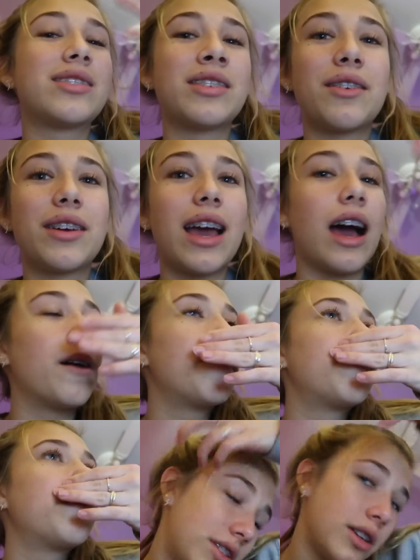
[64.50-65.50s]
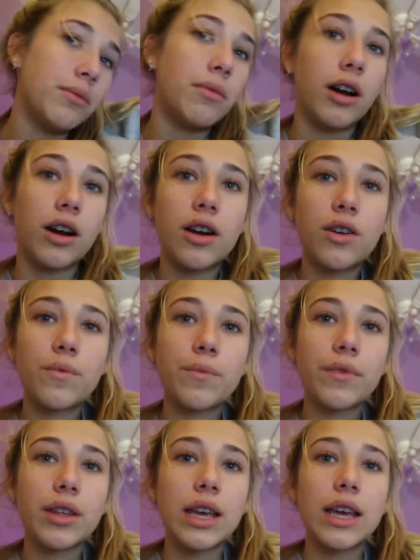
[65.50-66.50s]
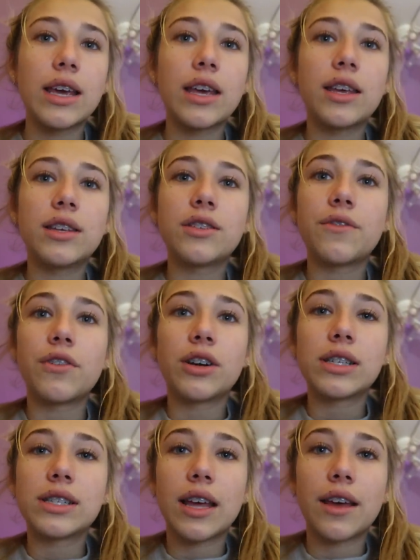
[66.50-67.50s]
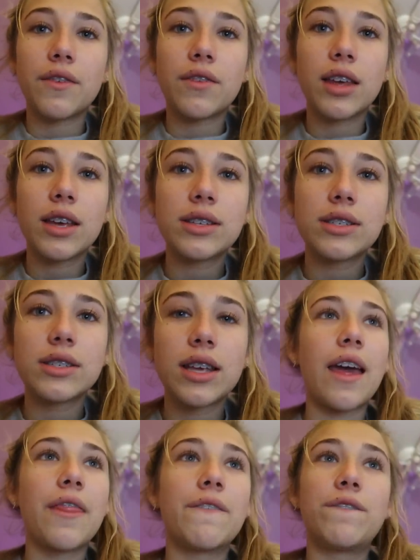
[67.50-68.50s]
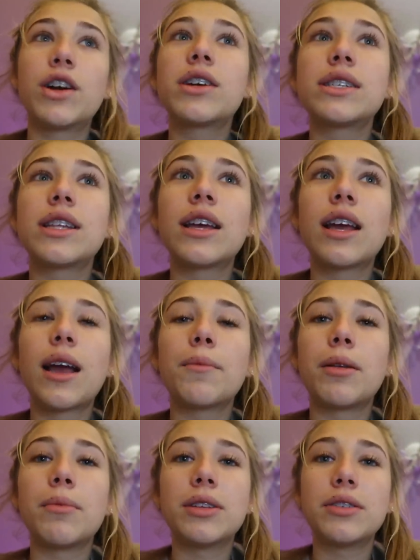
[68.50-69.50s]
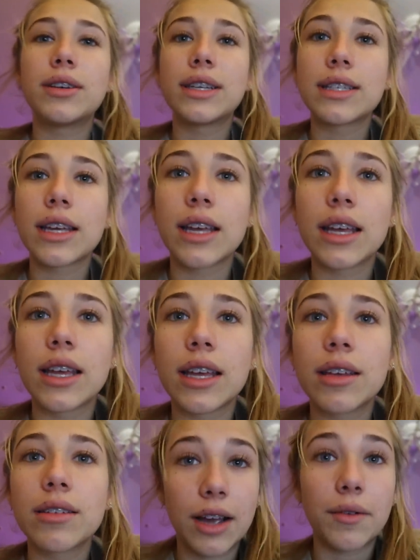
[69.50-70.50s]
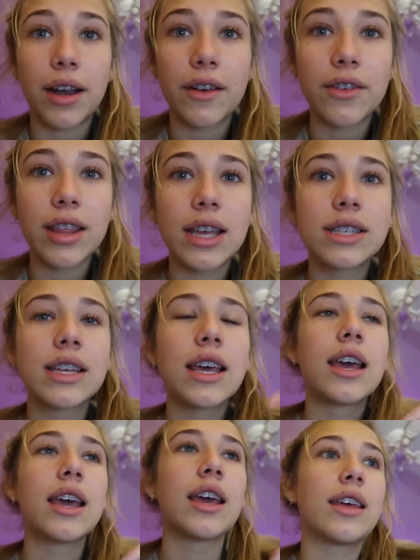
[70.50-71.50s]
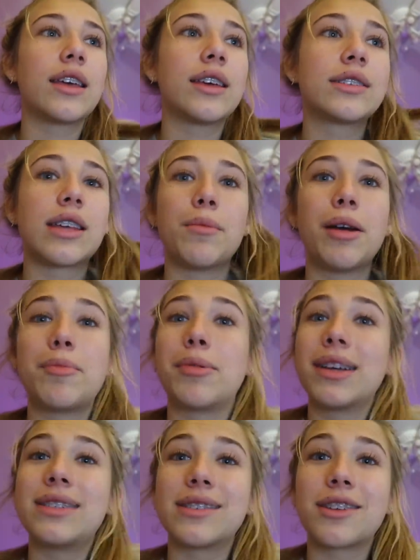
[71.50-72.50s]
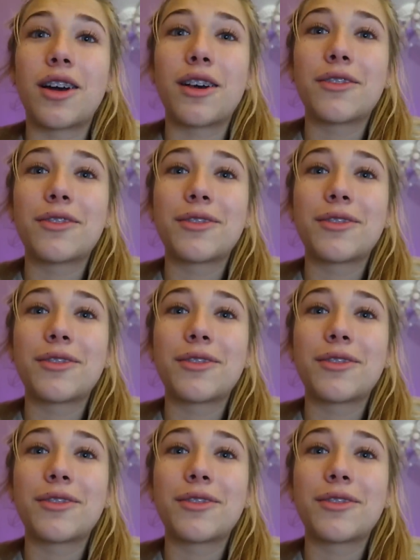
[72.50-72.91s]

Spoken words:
So yeah, tomorrow is the first day of this. And the first thing I'm gonna be doing to get ready for this is get my braces off.